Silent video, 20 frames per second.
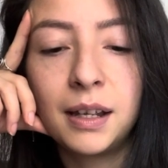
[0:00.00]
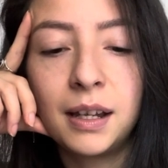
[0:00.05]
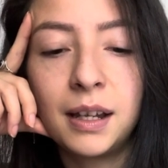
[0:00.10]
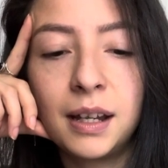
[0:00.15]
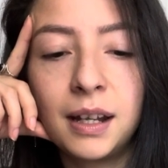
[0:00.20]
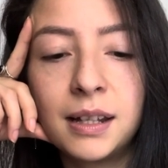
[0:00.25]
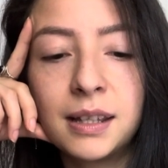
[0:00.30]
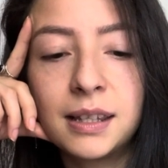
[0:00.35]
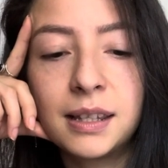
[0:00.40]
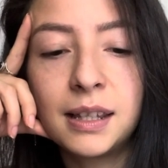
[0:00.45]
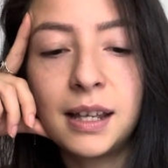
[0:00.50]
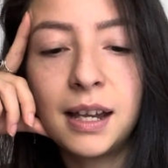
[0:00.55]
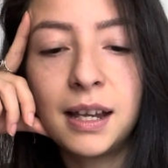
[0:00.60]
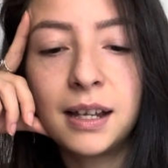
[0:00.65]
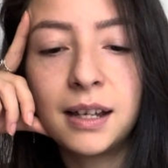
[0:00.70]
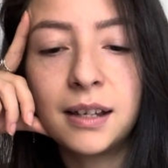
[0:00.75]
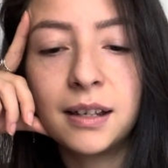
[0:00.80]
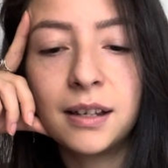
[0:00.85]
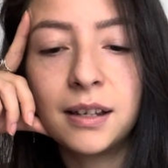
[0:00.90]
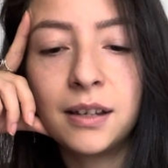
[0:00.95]
it's
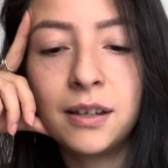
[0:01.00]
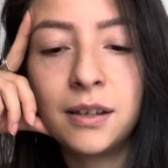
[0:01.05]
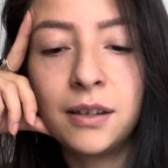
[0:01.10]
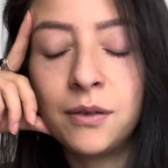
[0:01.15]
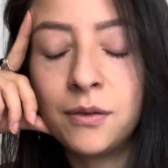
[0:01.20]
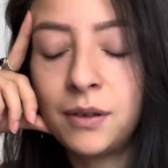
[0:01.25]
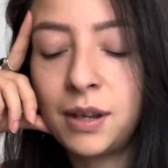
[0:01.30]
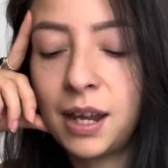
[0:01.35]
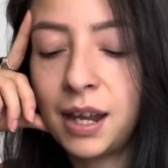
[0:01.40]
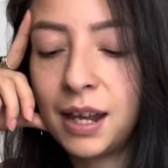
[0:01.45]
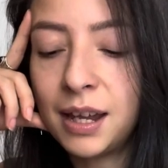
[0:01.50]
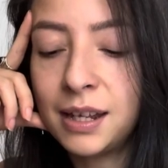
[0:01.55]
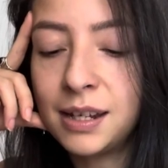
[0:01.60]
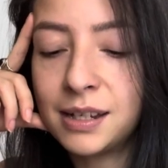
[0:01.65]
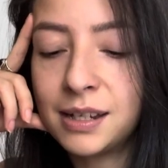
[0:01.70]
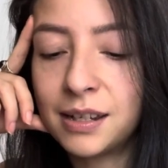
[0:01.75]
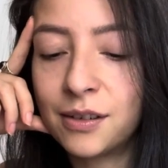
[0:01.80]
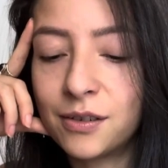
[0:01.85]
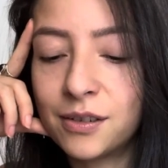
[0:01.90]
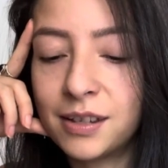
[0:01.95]
like
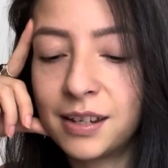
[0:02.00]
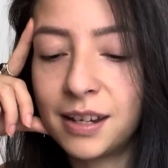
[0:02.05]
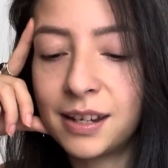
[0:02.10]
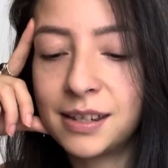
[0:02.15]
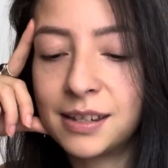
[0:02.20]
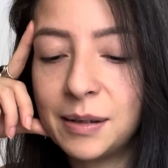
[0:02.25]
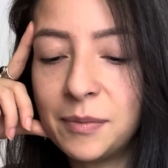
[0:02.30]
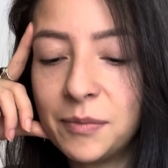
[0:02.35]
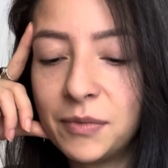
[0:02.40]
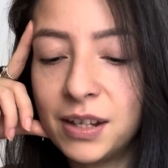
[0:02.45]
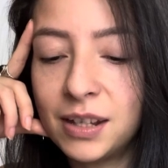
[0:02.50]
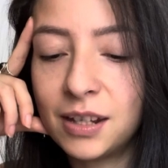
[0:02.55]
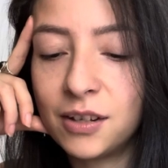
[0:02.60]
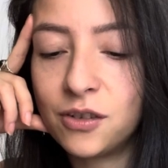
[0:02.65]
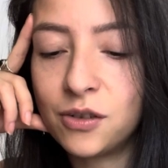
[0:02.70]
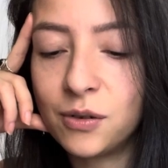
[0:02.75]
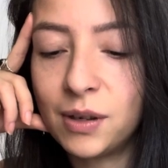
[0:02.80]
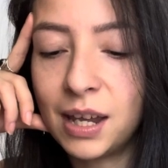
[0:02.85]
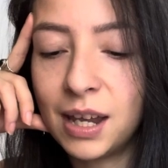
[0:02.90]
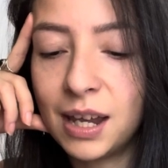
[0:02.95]
there's like something that
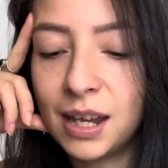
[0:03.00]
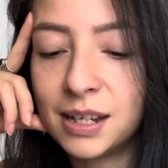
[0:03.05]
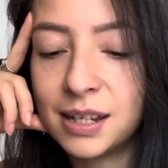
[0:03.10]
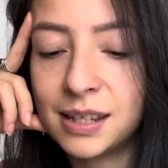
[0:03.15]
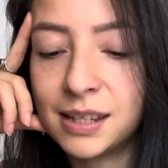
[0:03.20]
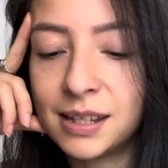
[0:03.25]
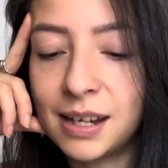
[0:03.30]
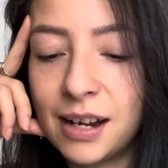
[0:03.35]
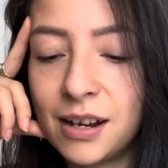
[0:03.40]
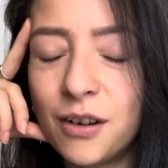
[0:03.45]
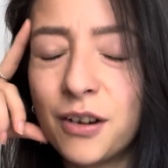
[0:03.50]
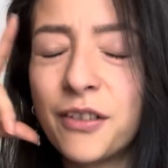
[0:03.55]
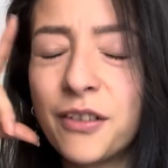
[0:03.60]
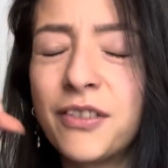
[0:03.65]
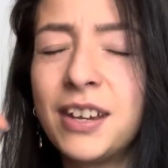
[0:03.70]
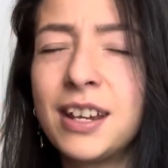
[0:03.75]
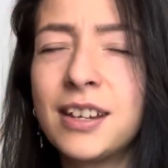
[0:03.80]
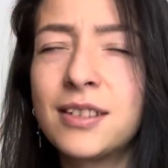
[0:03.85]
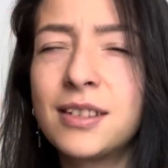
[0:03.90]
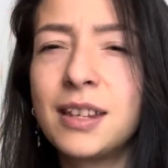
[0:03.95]
you can't decide. Our
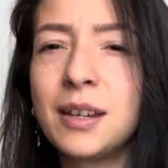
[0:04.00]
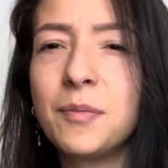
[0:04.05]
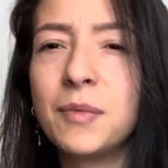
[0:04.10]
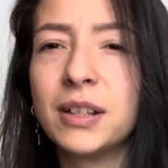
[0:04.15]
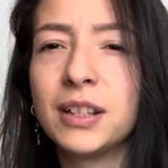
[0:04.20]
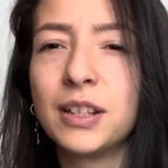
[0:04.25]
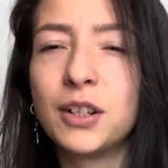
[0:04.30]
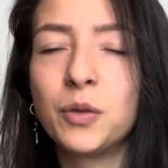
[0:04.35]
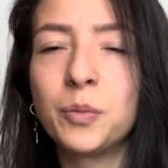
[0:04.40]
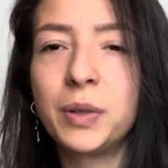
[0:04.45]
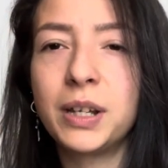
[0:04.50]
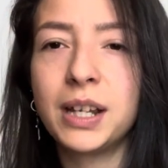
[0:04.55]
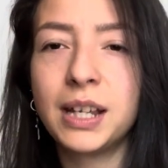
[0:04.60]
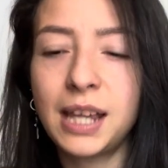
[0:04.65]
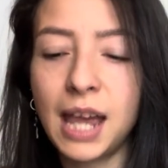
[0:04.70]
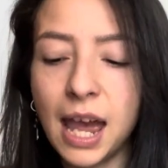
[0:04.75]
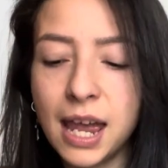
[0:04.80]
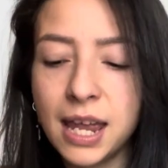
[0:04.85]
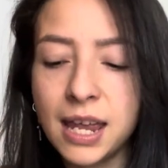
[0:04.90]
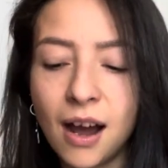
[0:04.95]
things seem a little bit
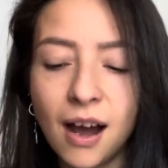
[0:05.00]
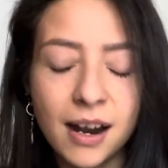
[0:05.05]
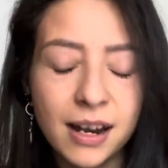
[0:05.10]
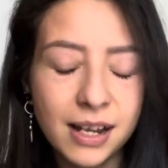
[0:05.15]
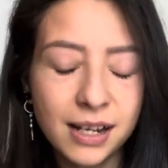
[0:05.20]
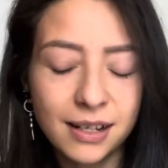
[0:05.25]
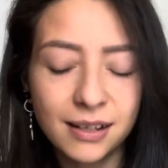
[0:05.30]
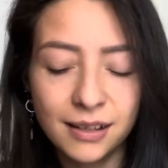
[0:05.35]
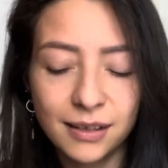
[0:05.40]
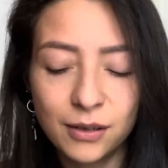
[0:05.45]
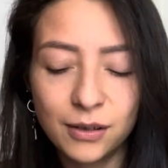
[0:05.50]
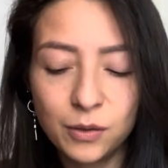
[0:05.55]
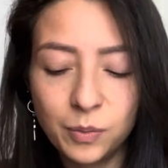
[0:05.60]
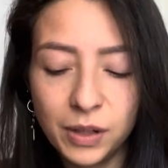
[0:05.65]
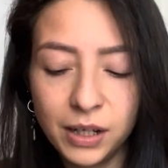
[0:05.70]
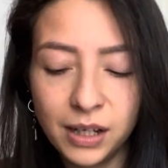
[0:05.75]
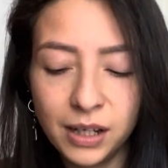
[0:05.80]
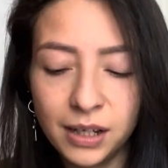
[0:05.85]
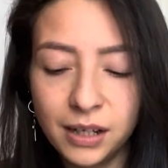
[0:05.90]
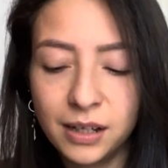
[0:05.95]
chaotic, a little
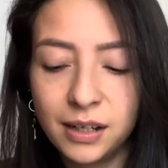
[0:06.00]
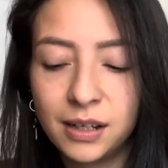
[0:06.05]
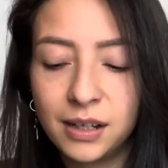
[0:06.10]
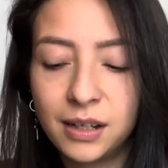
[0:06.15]
bit,